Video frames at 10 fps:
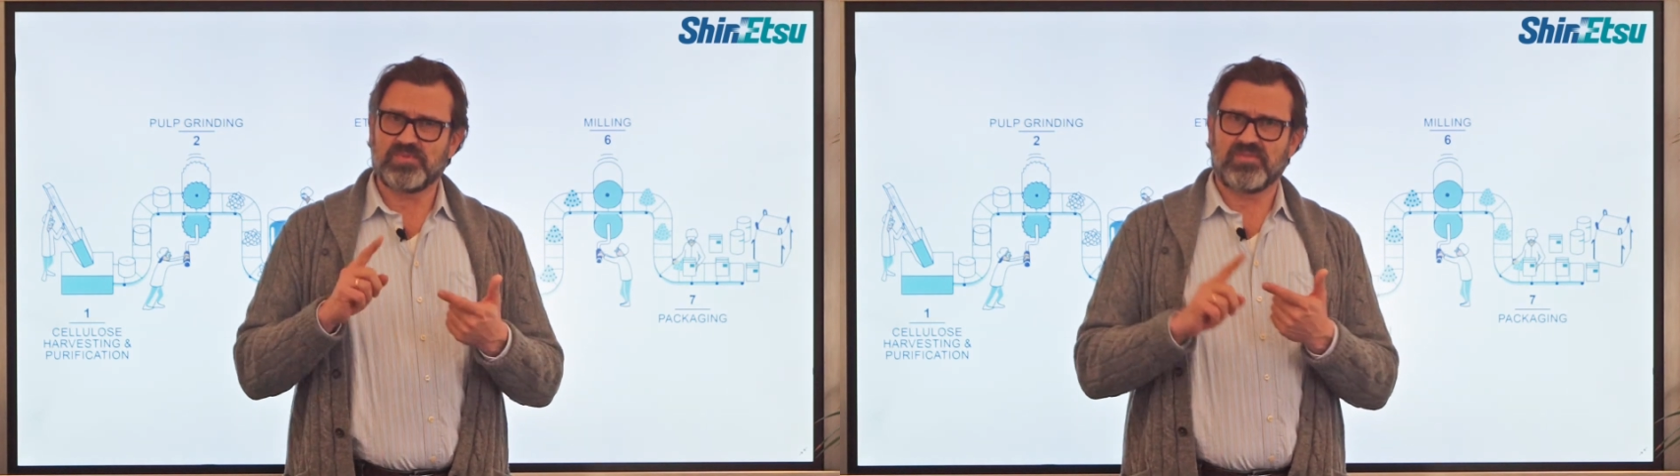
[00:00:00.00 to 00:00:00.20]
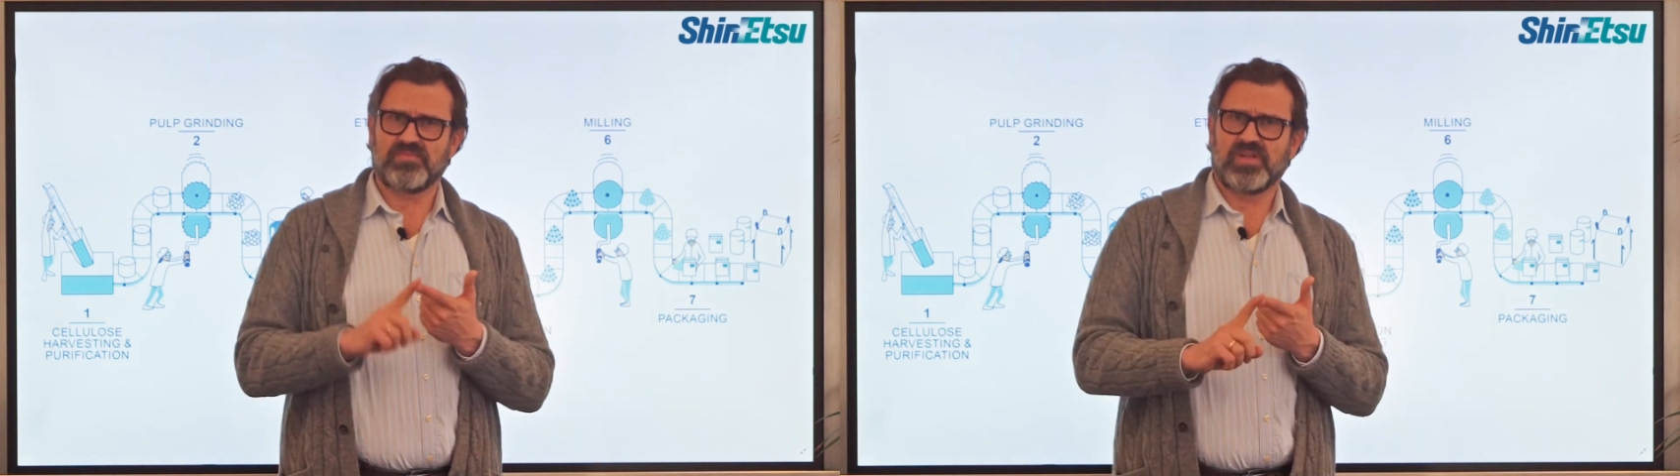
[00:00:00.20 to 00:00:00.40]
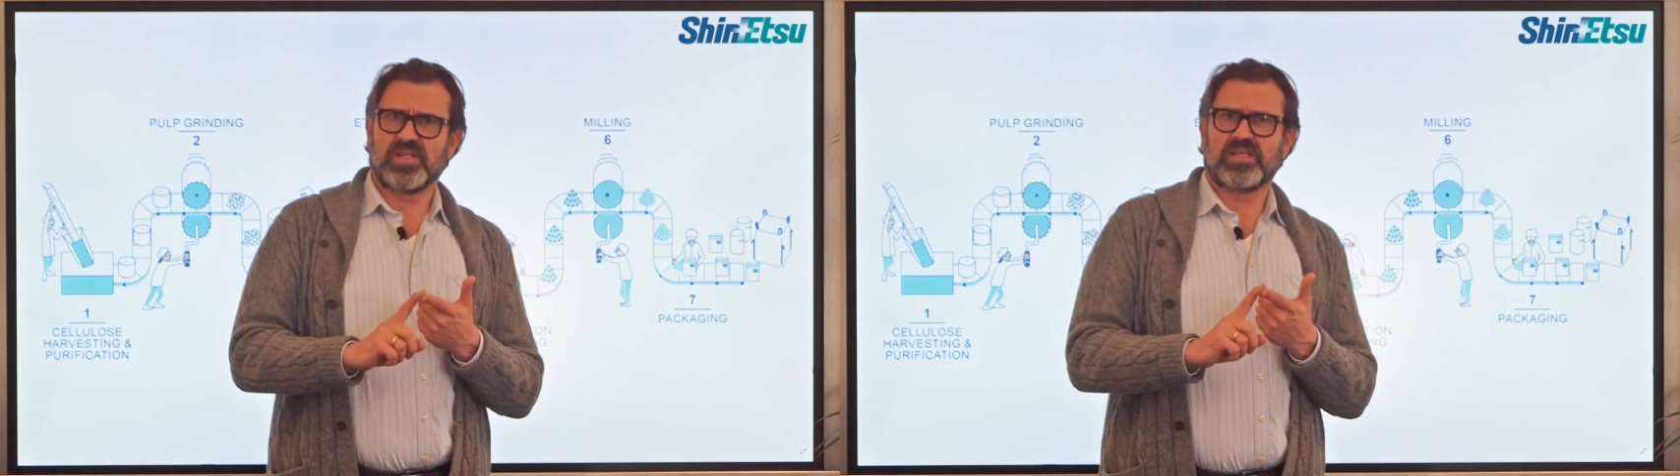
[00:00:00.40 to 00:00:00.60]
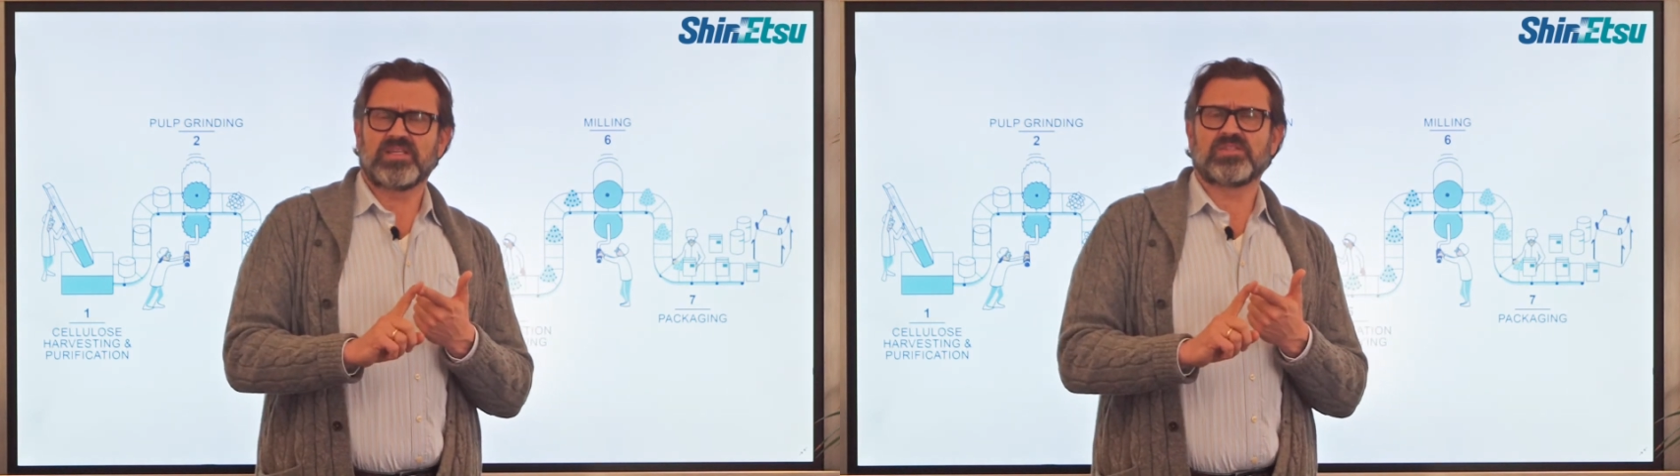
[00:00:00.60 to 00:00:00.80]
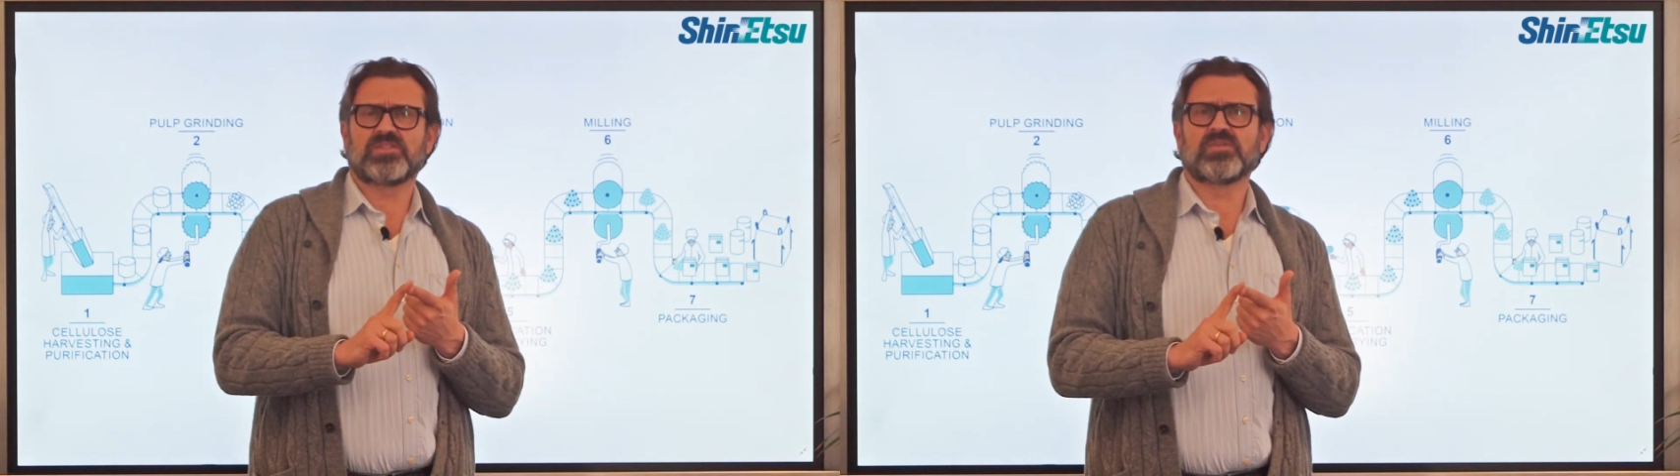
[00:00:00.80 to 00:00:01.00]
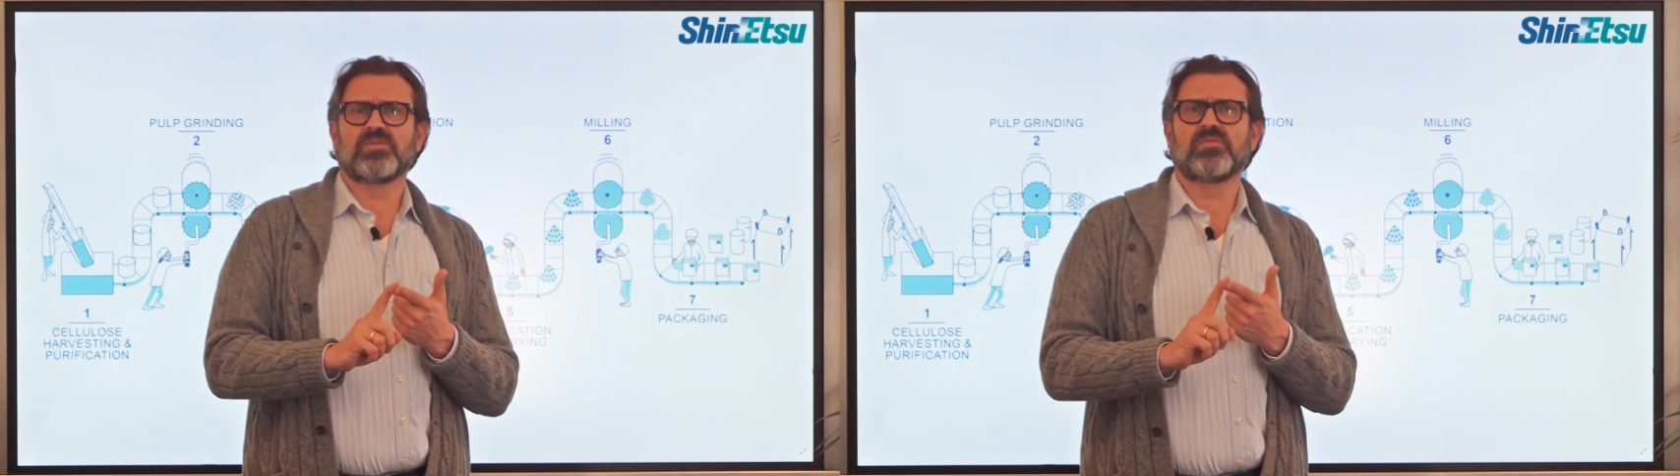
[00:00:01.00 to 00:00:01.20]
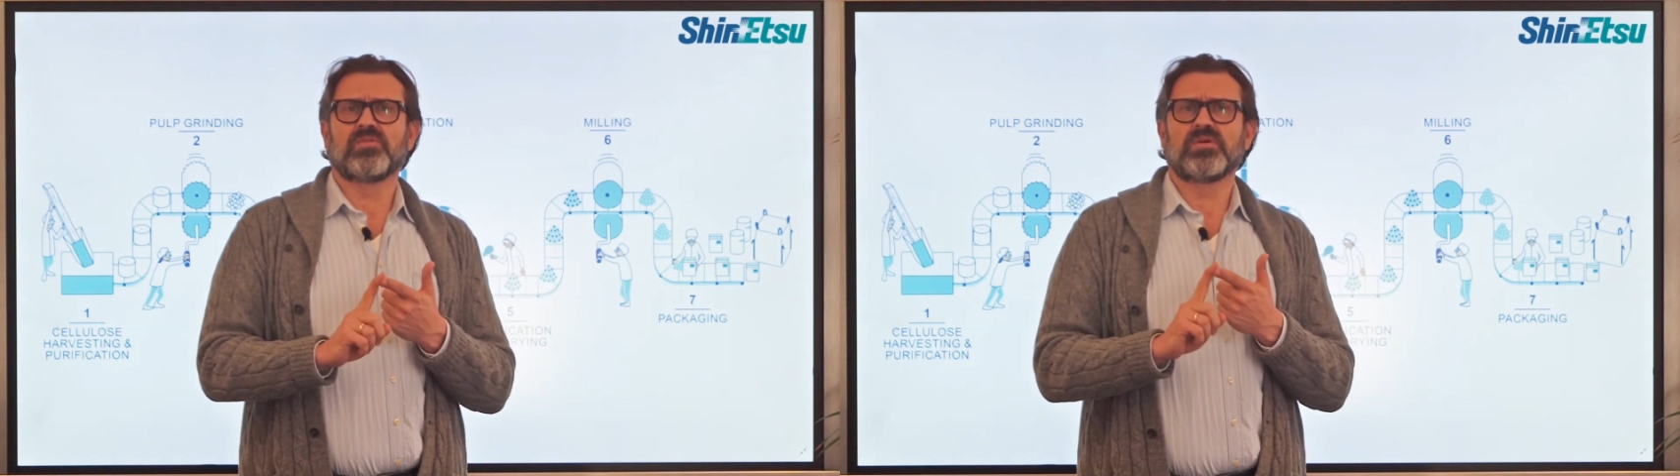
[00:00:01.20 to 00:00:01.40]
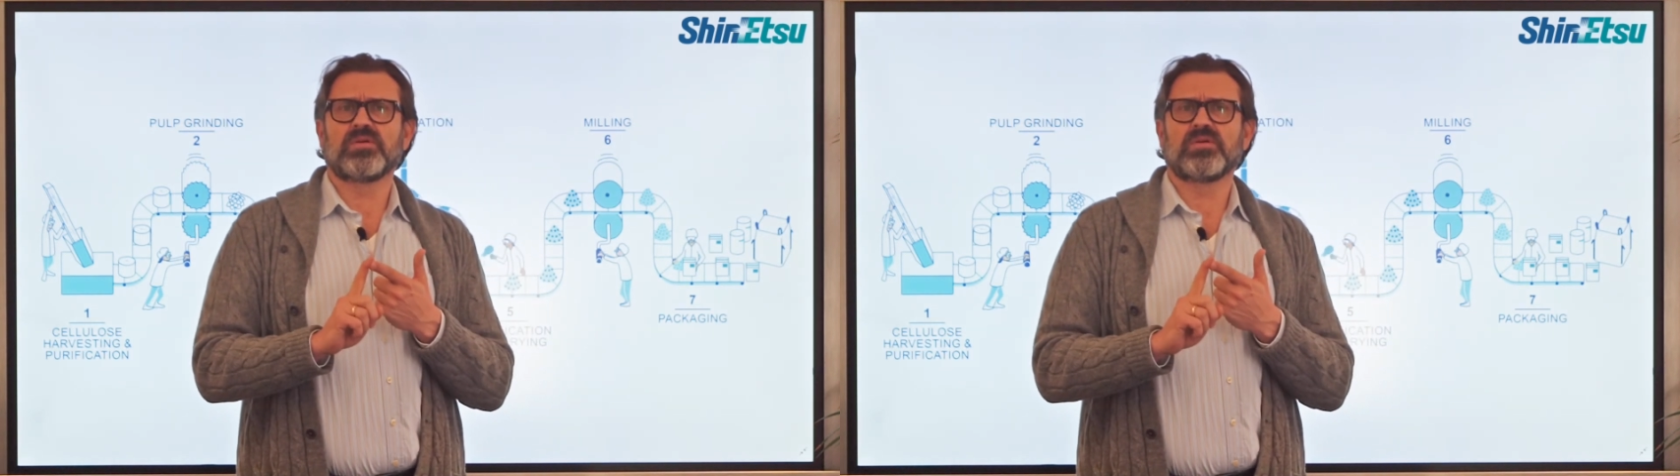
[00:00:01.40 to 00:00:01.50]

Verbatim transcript: we are filling into